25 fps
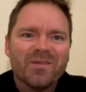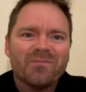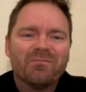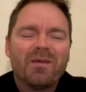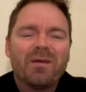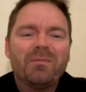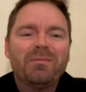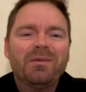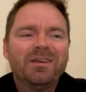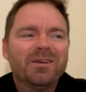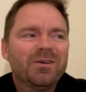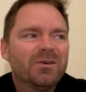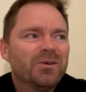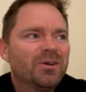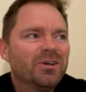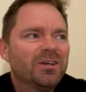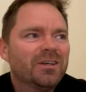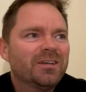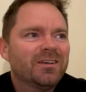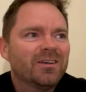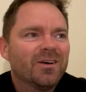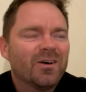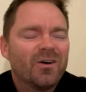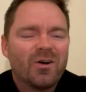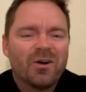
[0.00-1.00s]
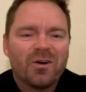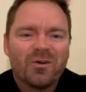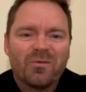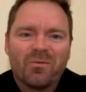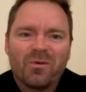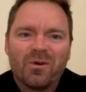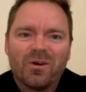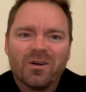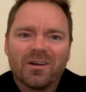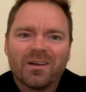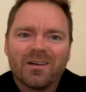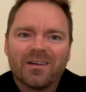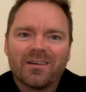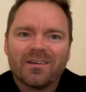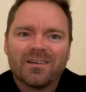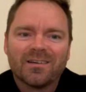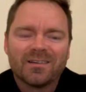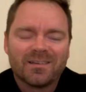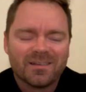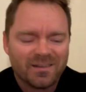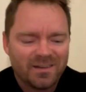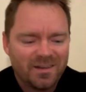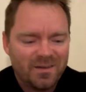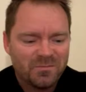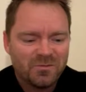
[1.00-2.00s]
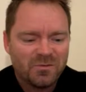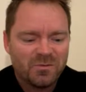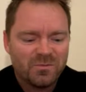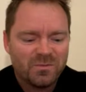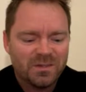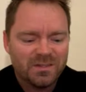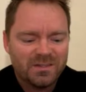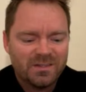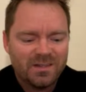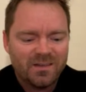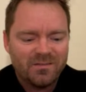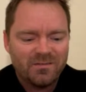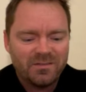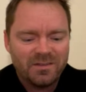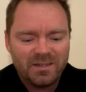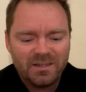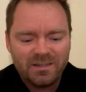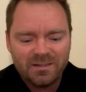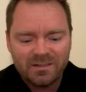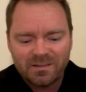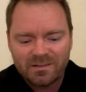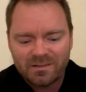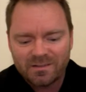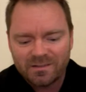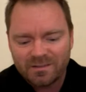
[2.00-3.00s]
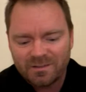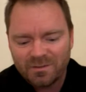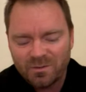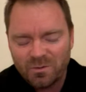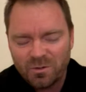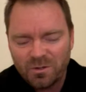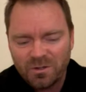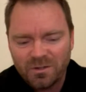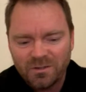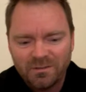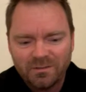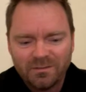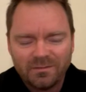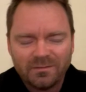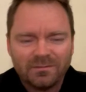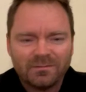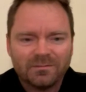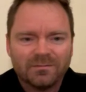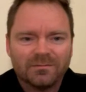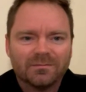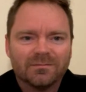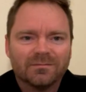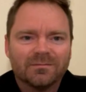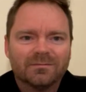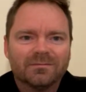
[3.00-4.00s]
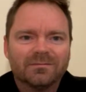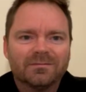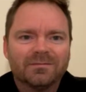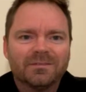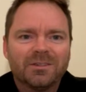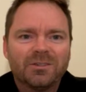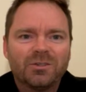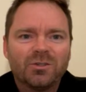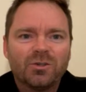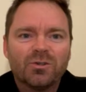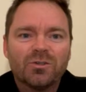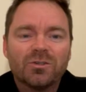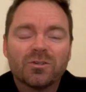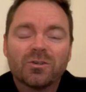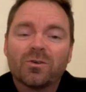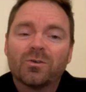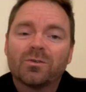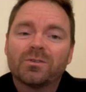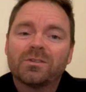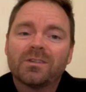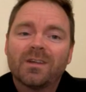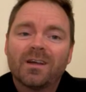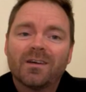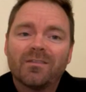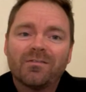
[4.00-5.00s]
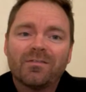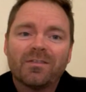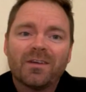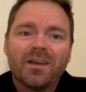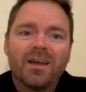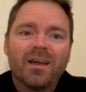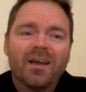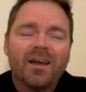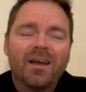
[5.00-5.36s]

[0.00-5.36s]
Maybe no good artwork comes from the 70s or liturgical stuff.